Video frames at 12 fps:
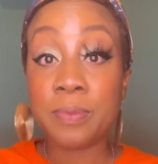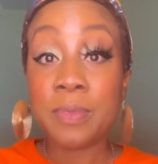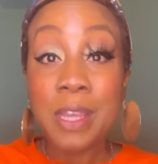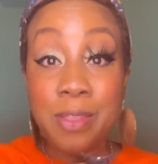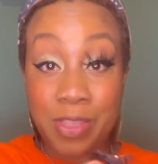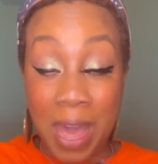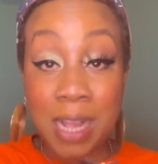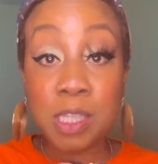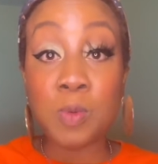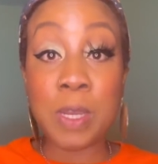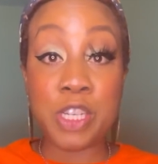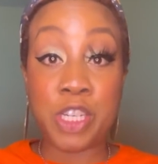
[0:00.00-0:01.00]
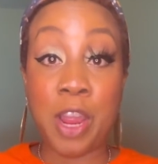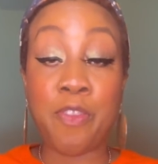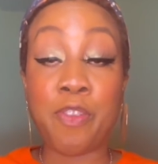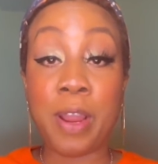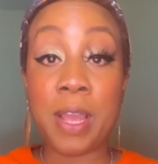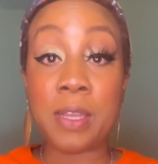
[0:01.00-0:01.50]
That's what
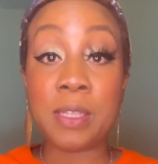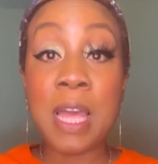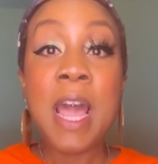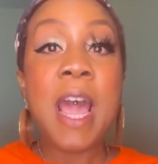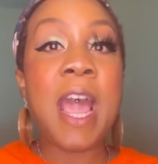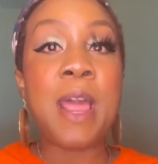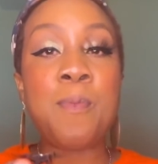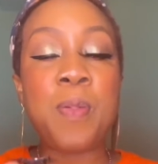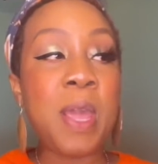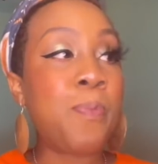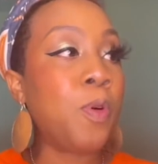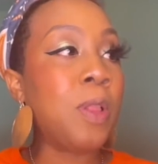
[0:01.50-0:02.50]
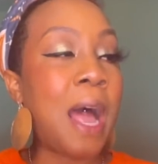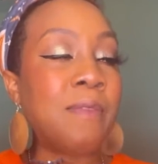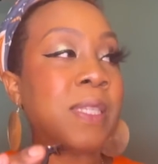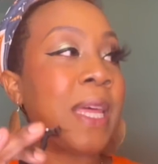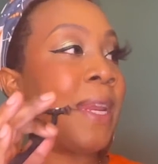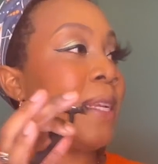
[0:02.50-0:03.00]
Jeffree is. And people have
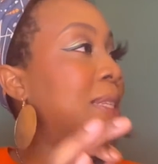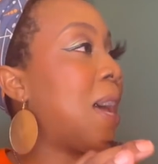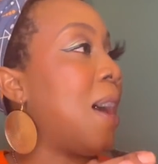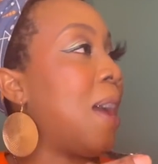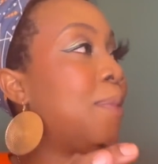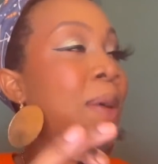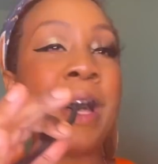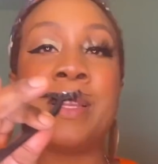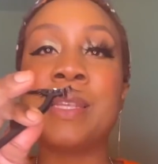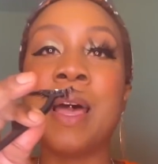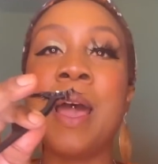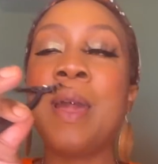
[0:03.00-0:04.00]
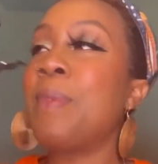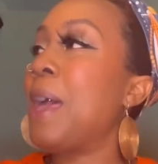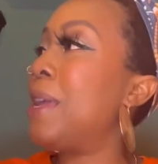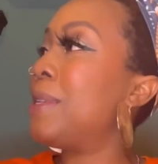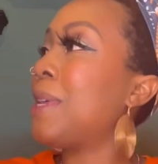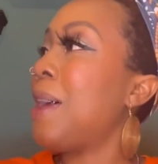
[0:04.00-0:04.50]
said it time and time
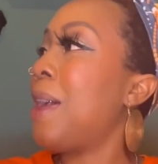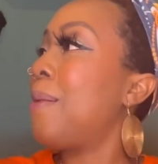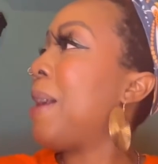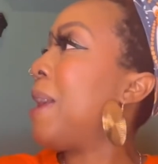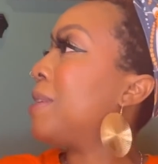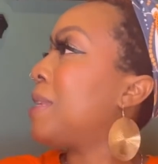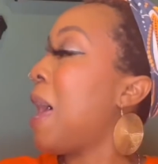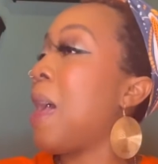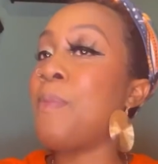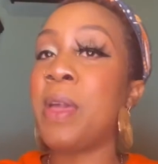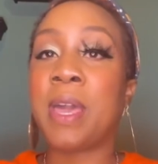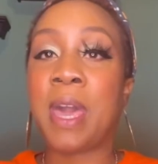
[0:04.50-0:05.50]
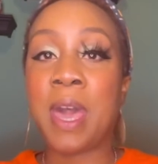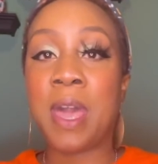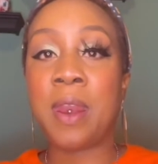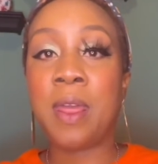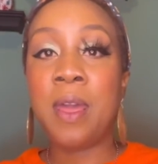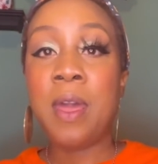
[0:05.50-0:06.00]
and time and time
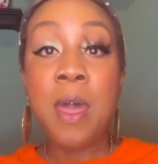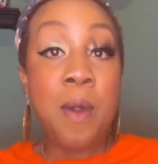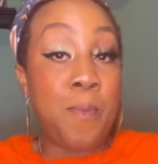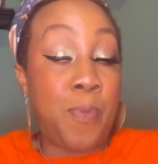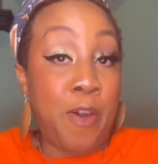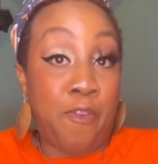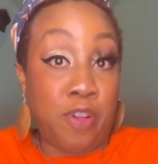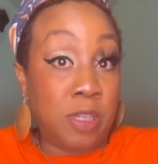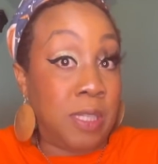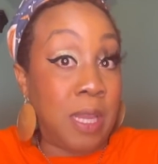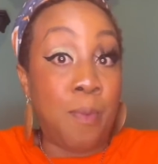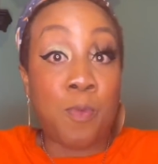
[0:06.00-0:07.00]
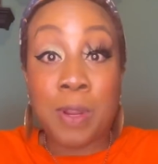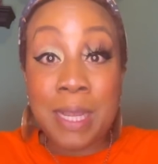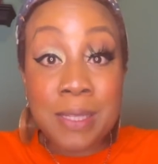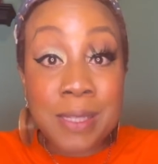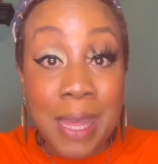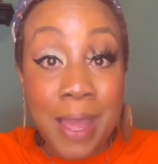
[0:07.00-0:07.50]
again. But for some
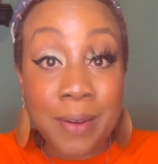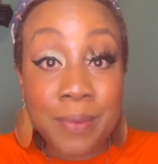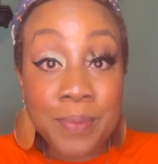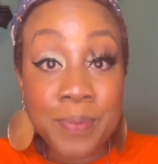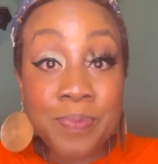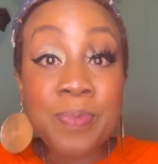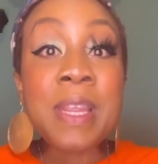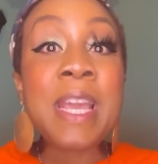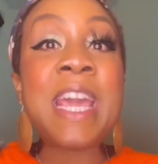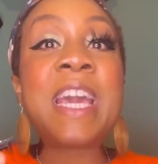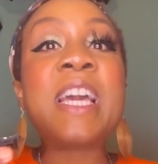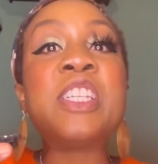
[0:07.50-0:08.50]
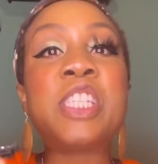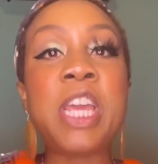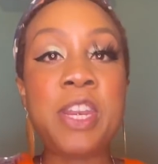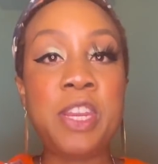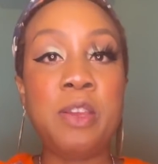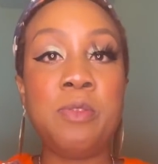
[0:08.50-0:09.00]
reason, he
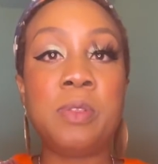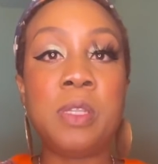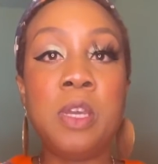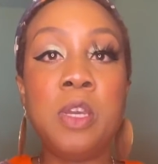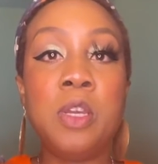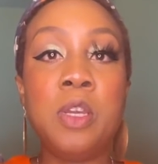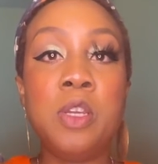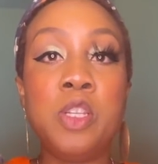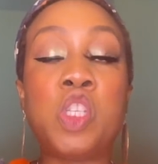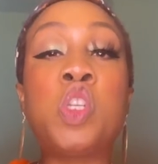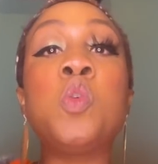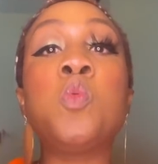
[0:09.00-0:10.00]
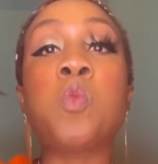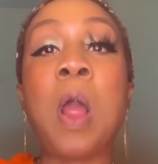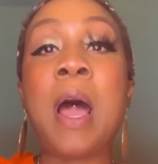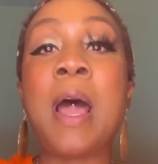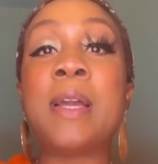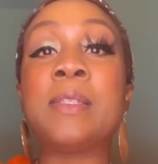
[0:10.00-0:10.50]
continues to
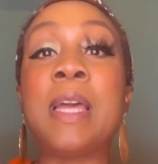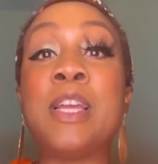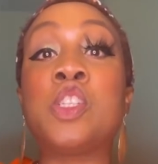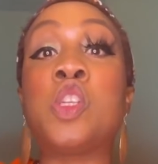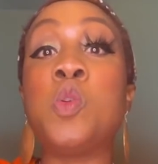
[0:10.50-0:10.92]
rise and to